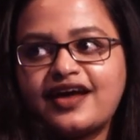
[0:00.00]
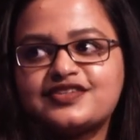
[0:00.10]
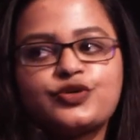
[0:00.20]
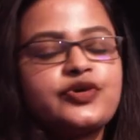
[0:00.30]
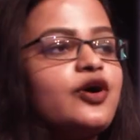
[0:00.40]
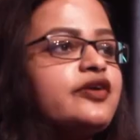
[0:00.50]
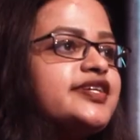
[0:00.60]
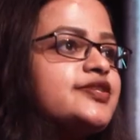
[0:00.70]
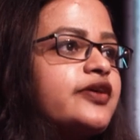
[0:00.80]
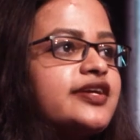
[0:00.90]
And so we are
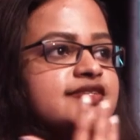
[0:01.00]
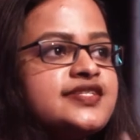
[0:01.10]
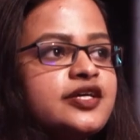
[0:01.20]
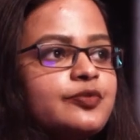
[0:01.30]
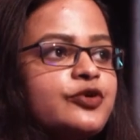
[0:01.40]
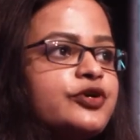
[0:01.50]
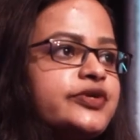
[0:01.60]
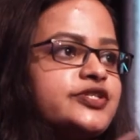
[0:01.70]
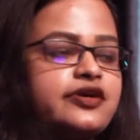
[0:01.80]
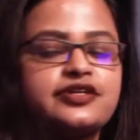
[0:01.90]
already talking to Singapore,
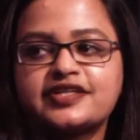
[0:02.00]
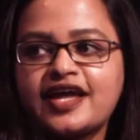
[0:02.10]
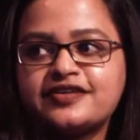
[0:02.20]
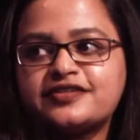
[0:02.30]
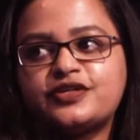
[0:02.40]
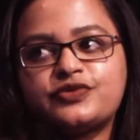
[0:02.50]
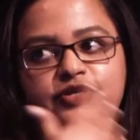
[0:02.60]
we're talking to Canada,